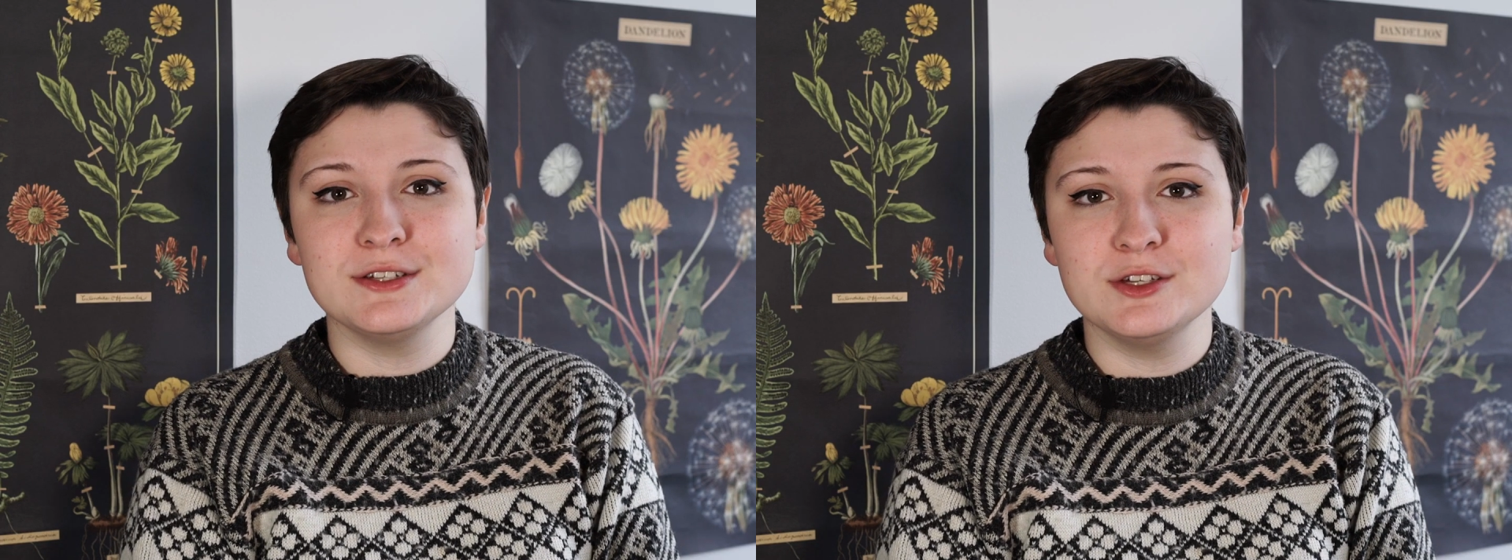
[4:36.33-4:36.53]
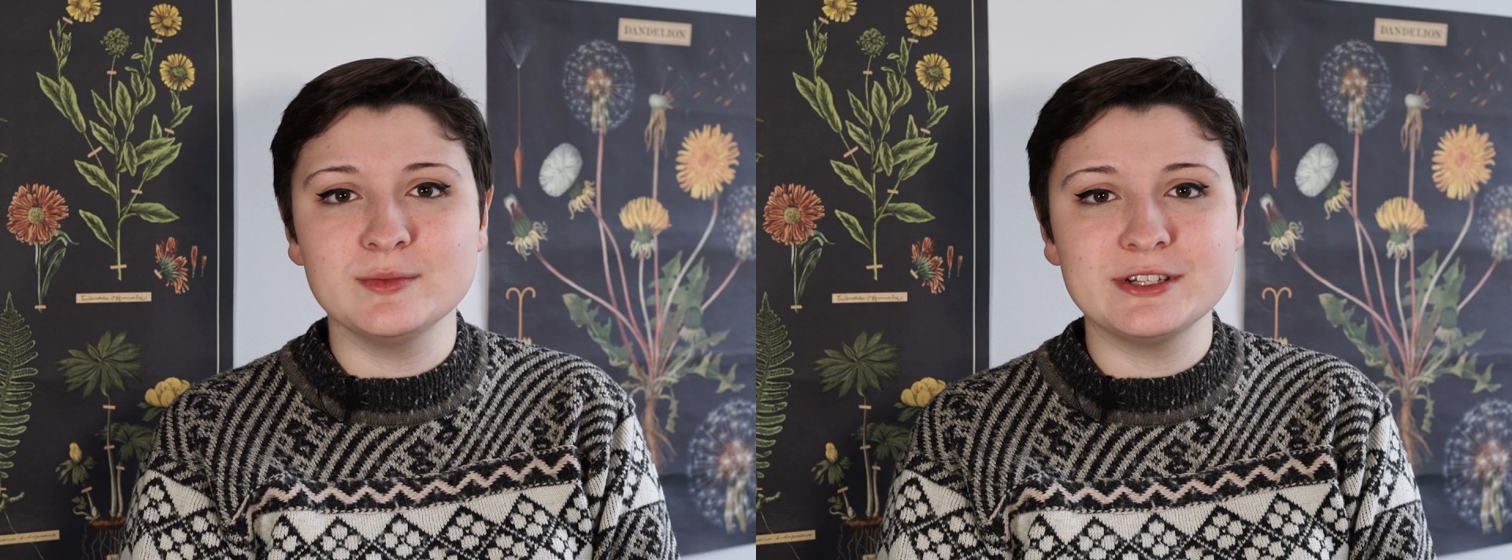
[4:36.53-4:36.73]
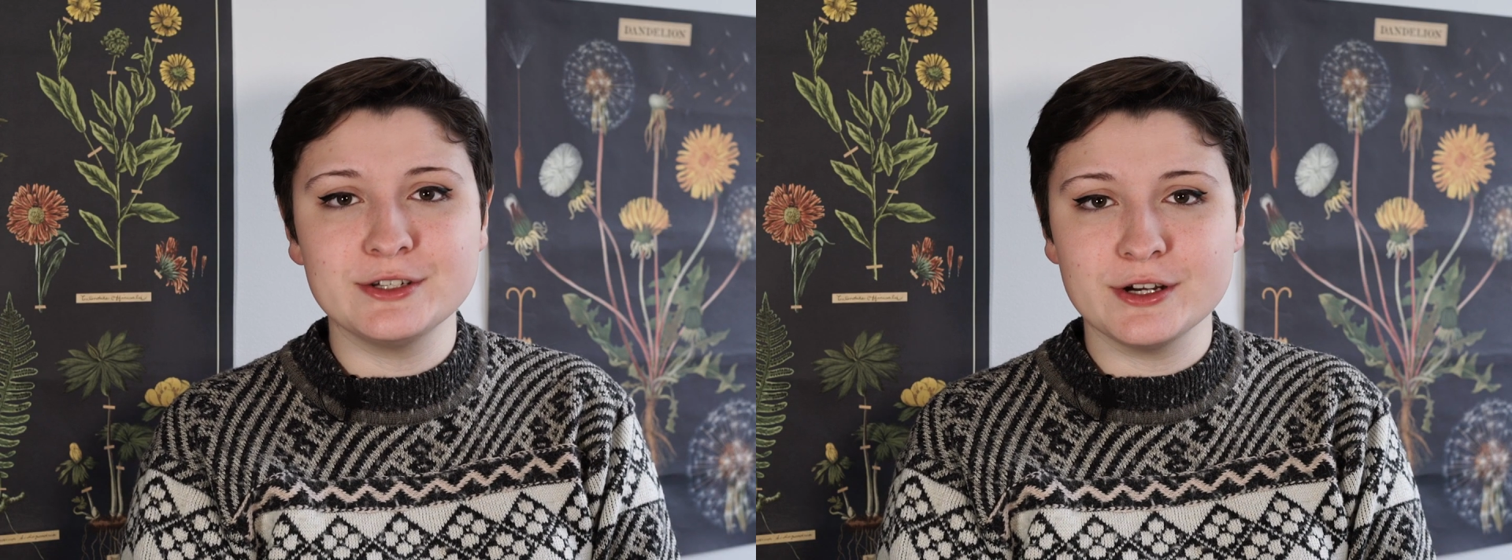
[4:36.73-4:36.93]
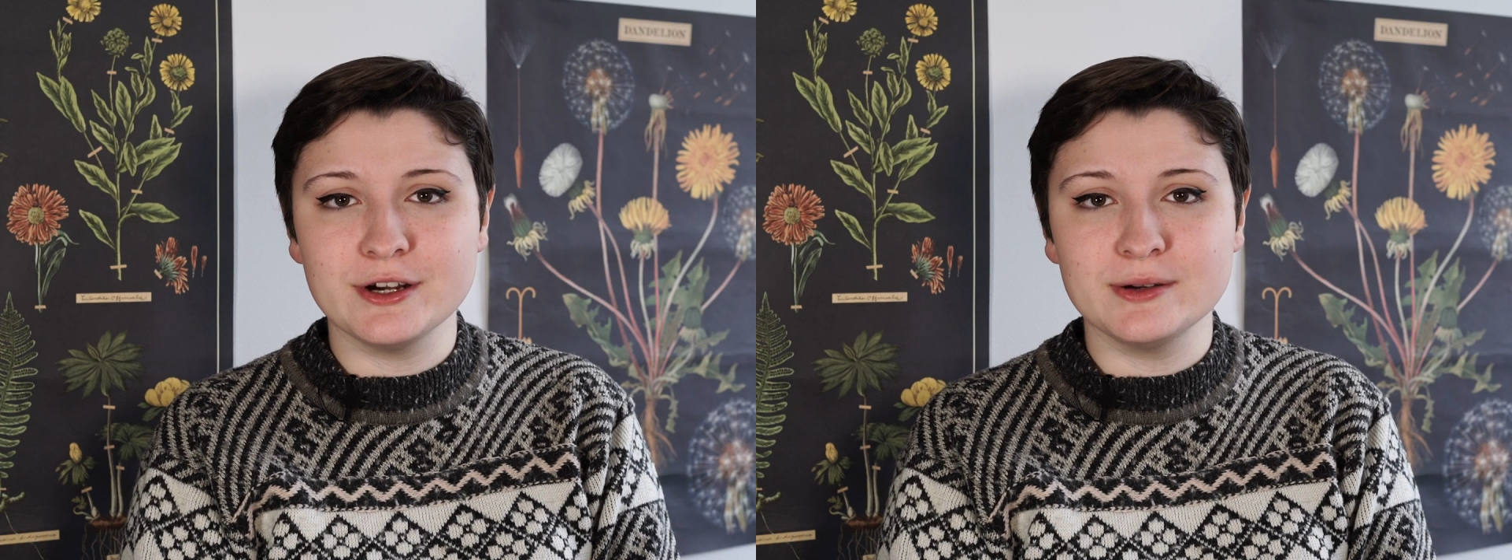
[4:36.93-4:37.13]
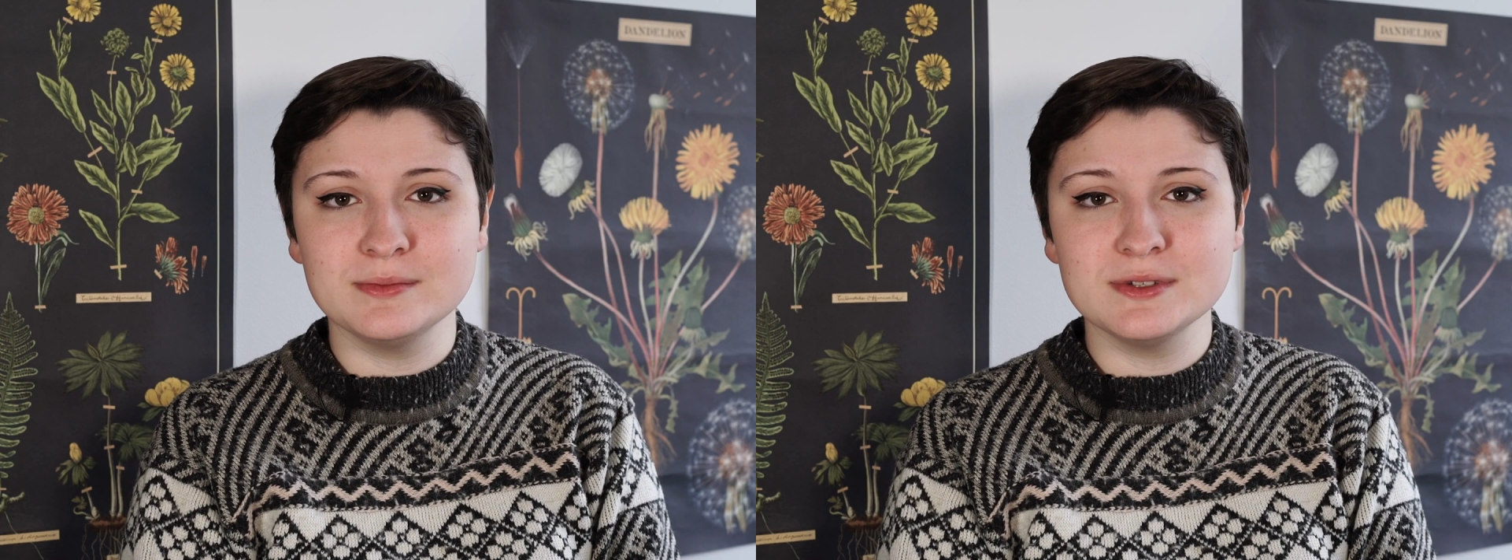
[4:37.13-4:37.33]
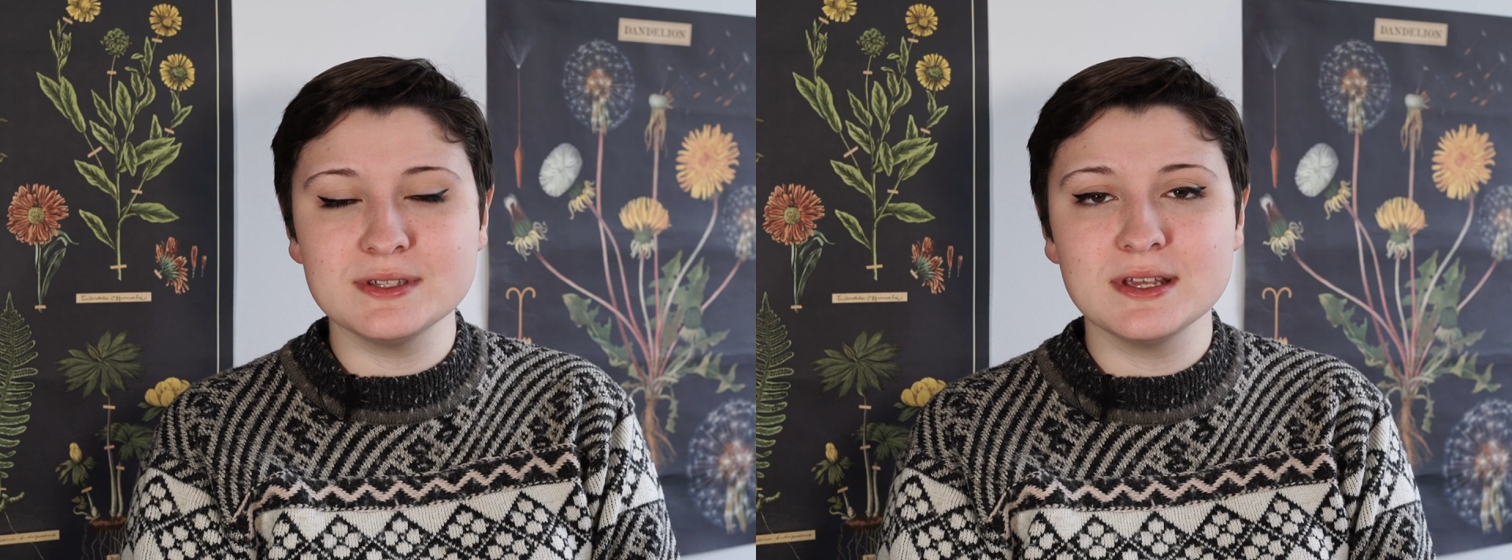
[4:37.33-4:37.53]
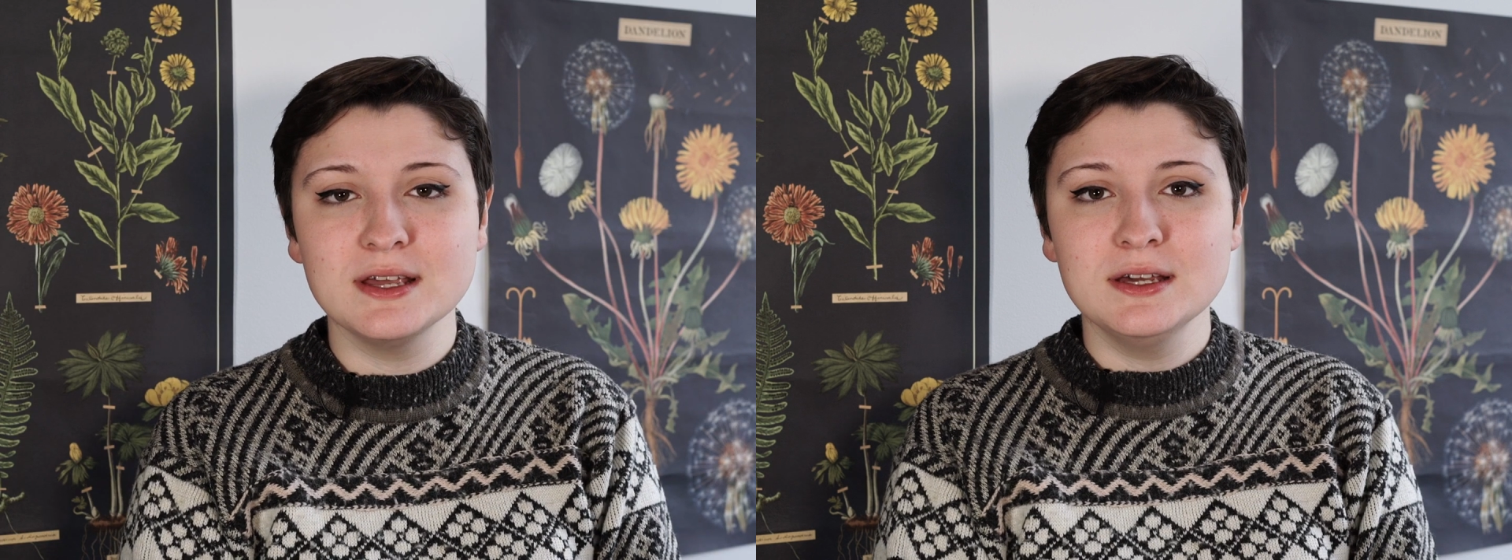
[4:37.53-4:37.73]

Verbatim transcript: human terms.